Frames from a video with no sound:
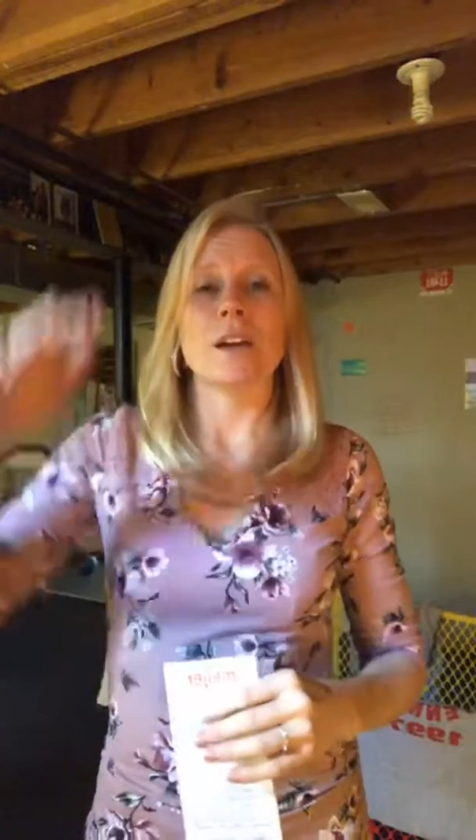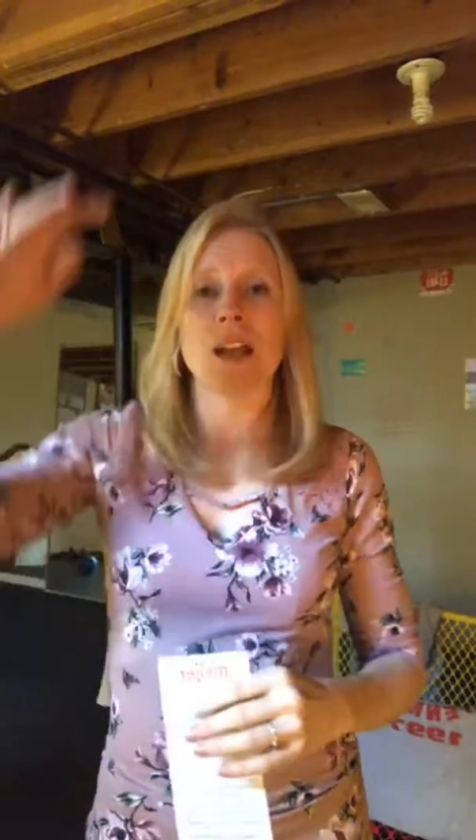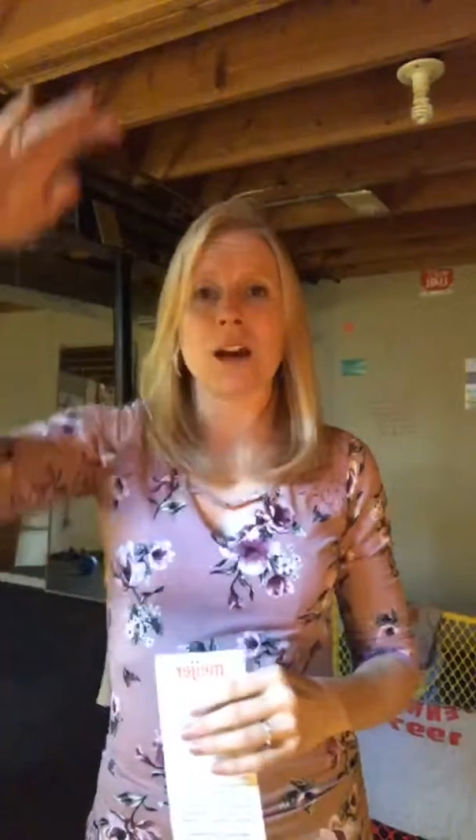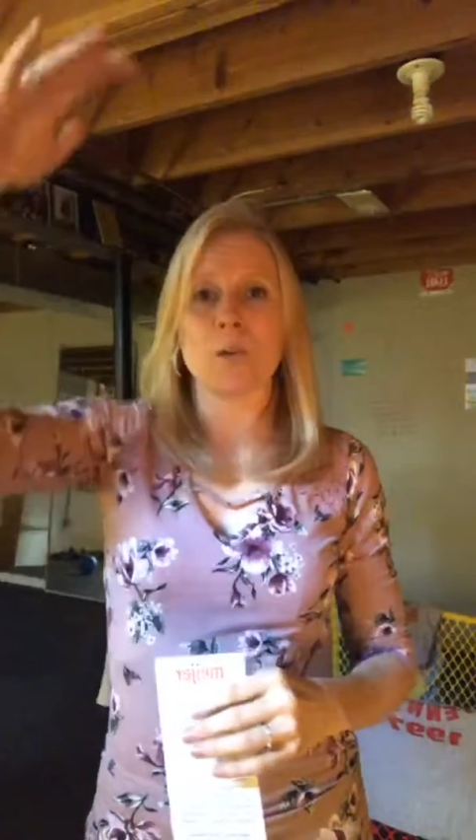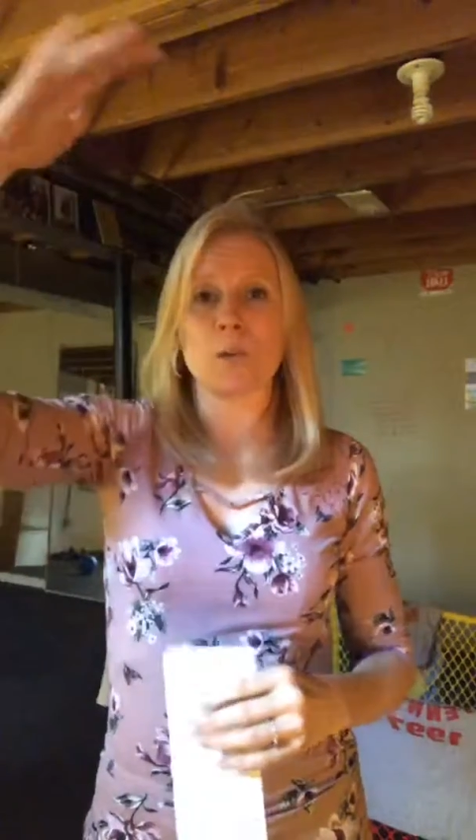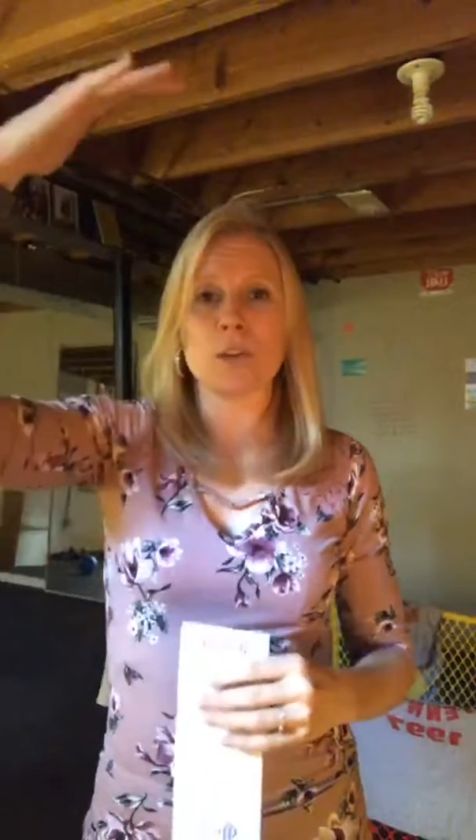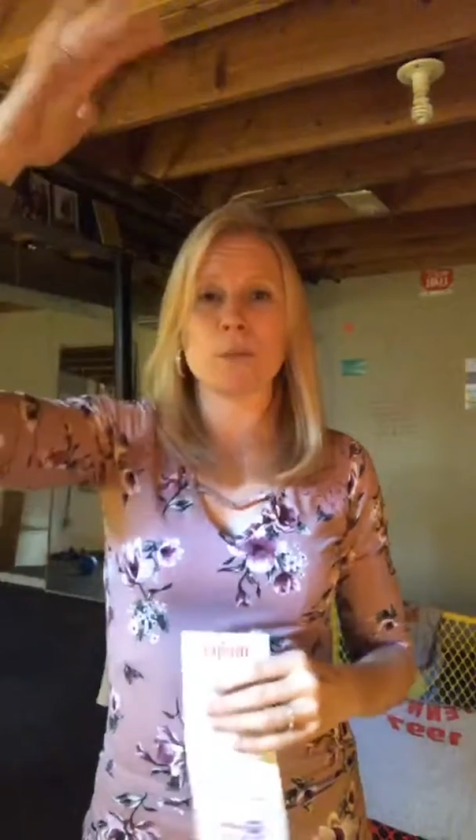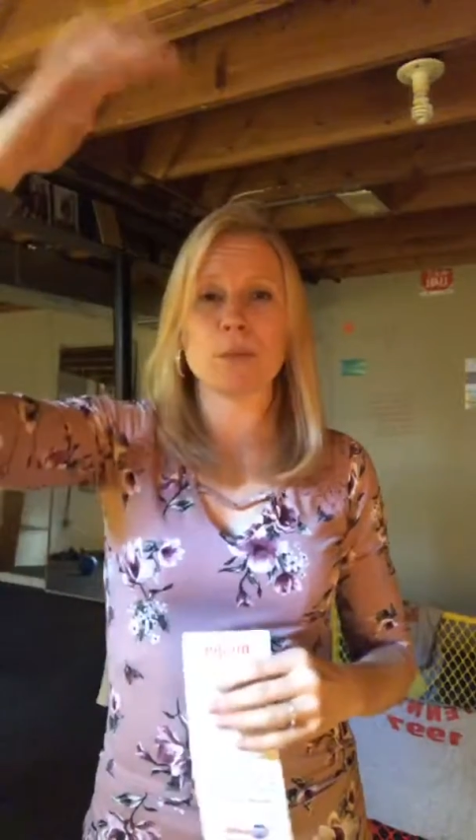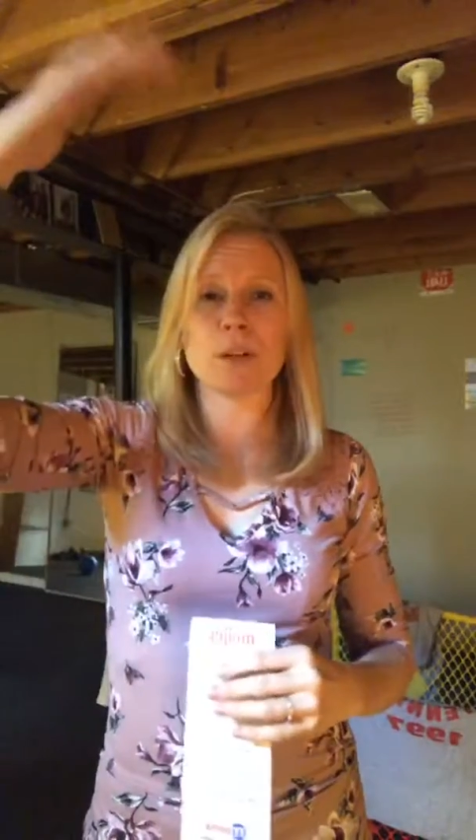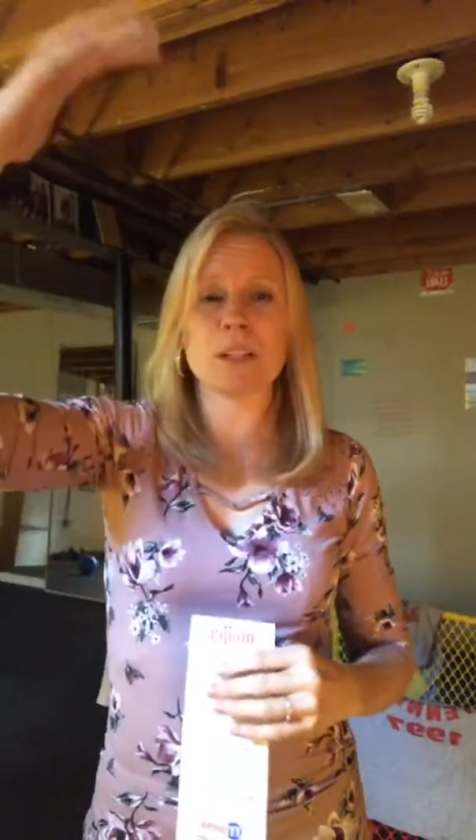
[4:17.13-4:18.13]
Now, when
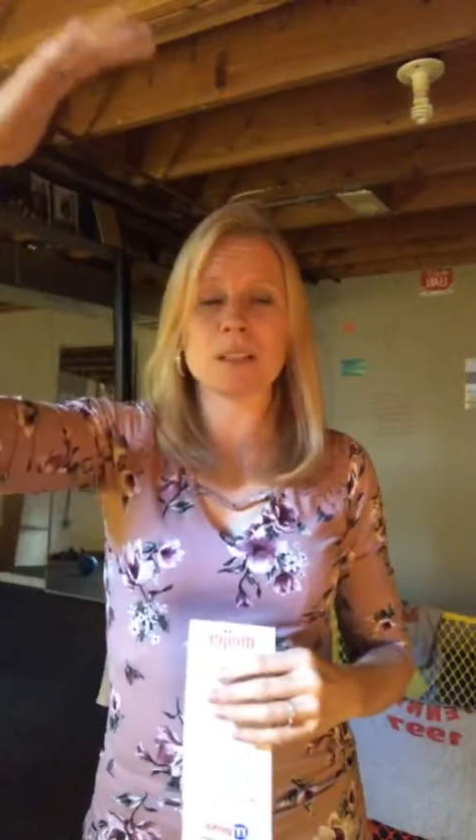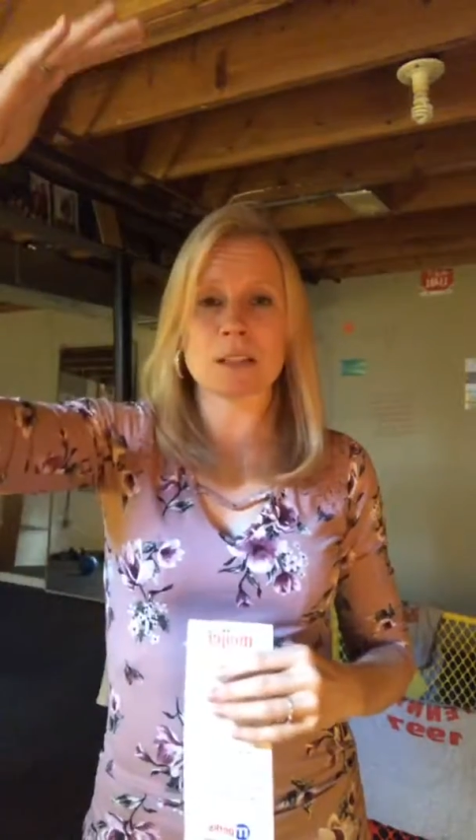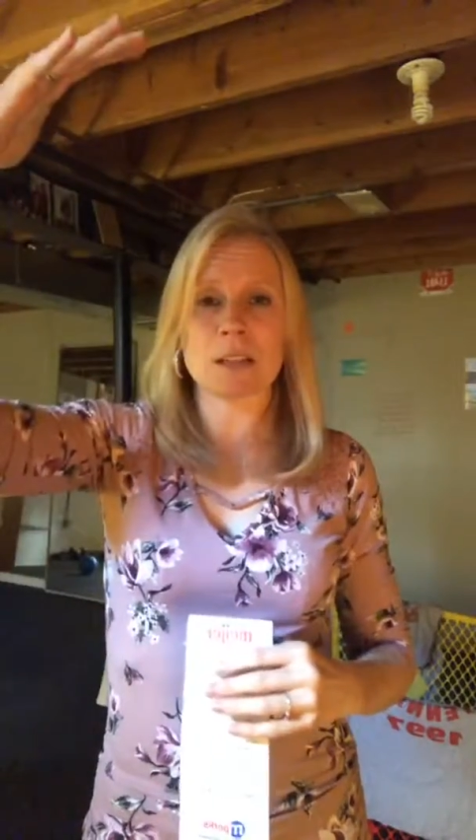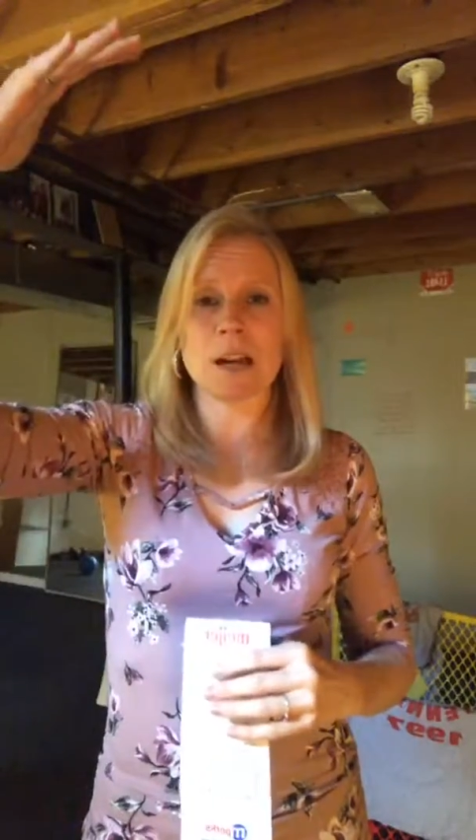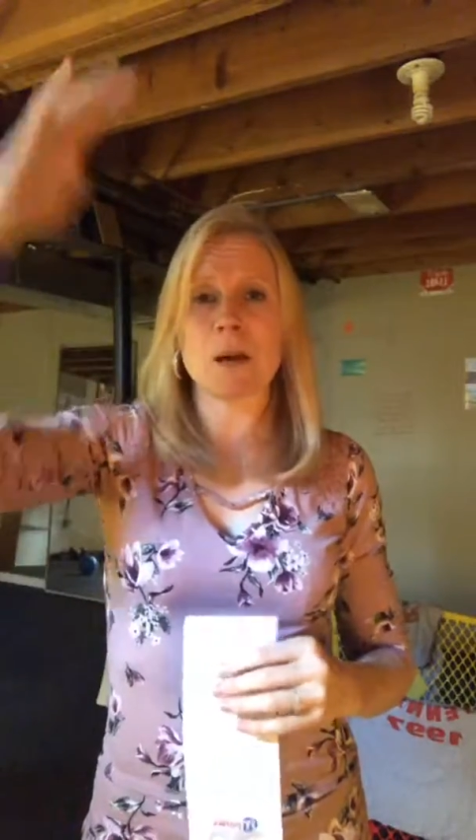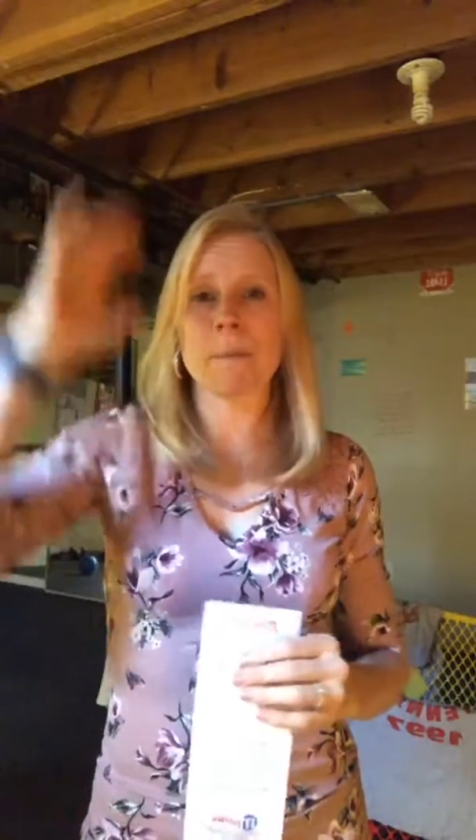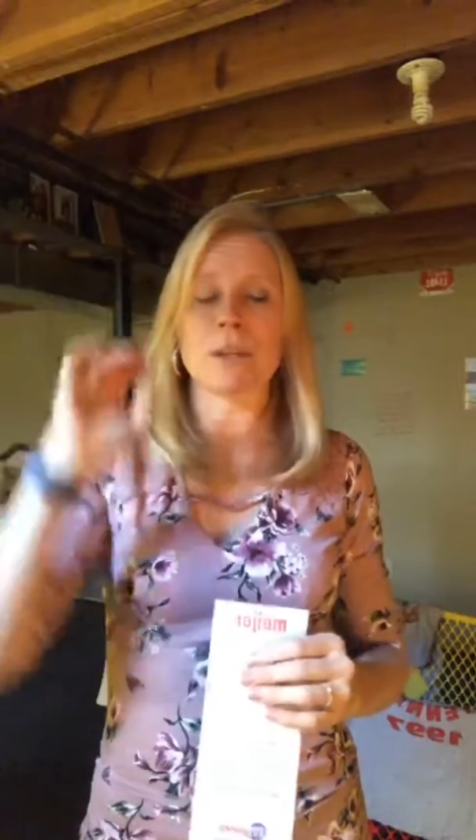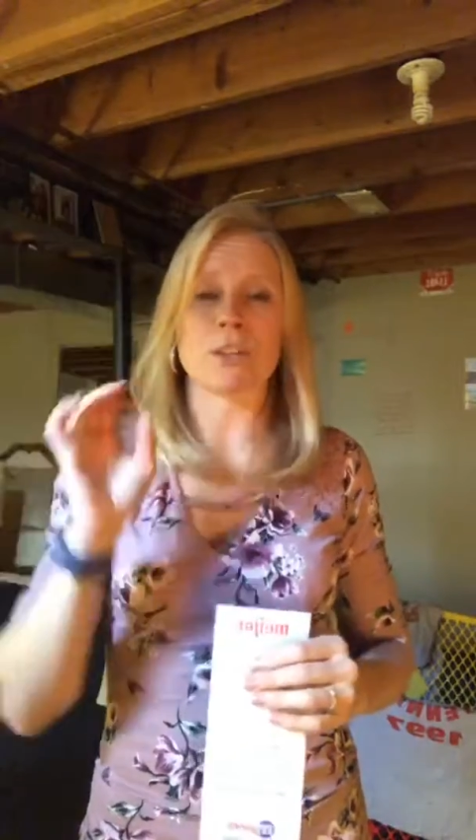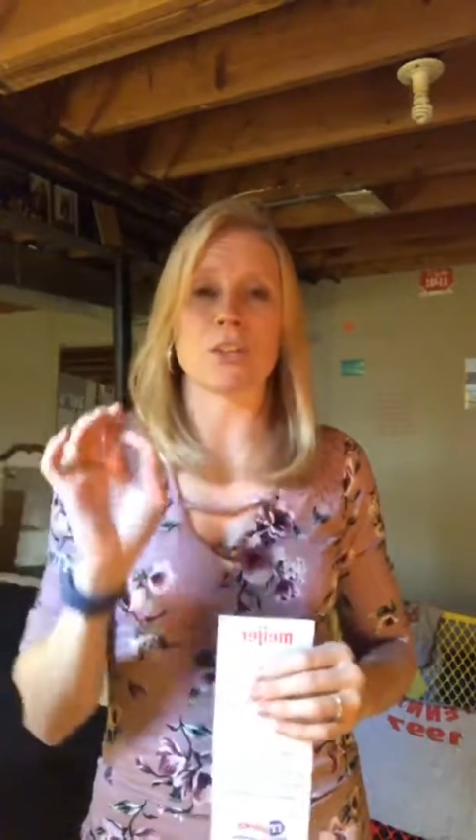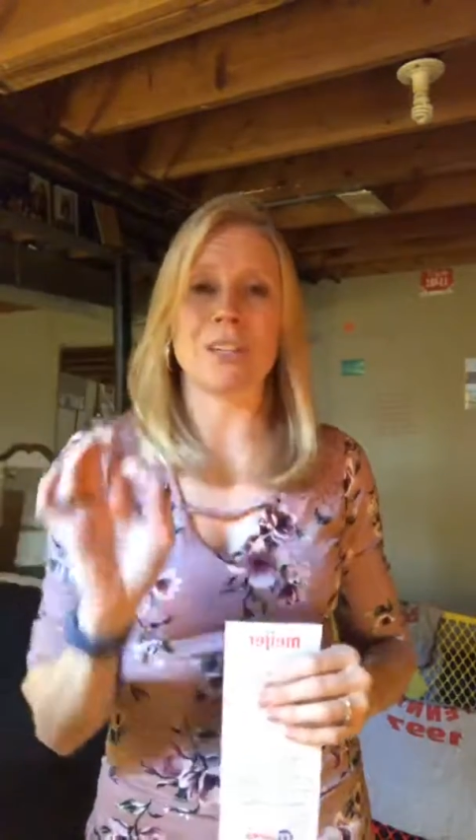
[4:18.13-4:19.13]
you burn insulin out
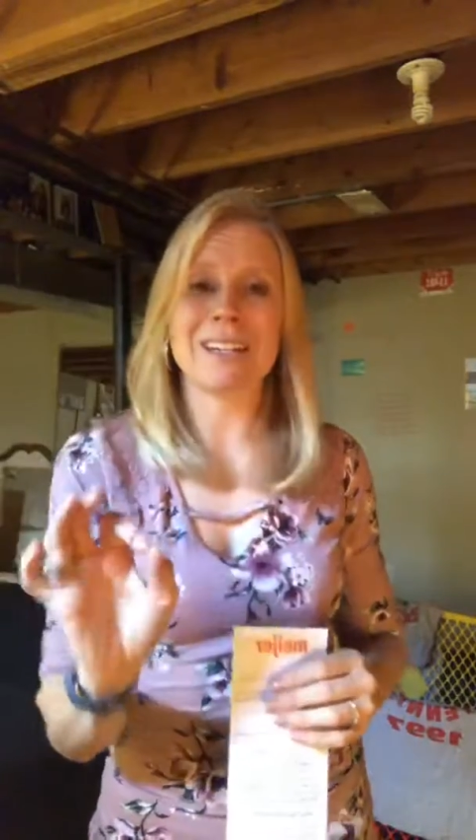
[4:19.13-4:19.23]
because you're